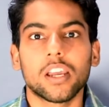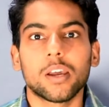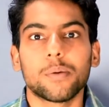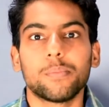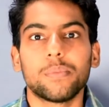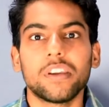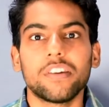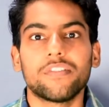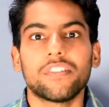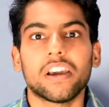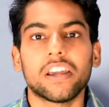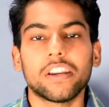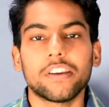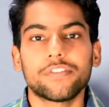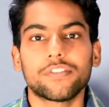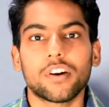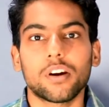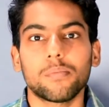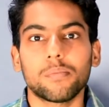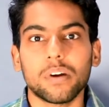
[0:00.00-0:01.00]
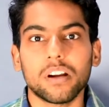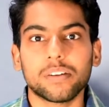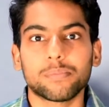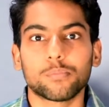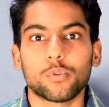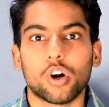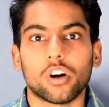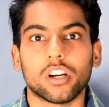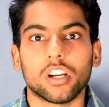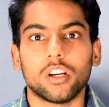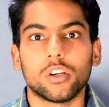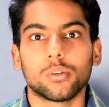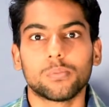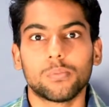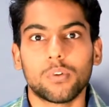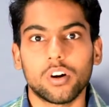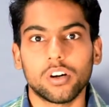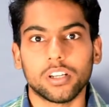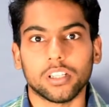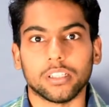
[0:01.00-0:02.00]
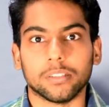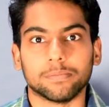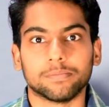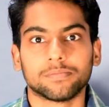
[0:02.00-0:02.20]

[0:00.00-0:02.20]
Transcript: may vary from a model to model.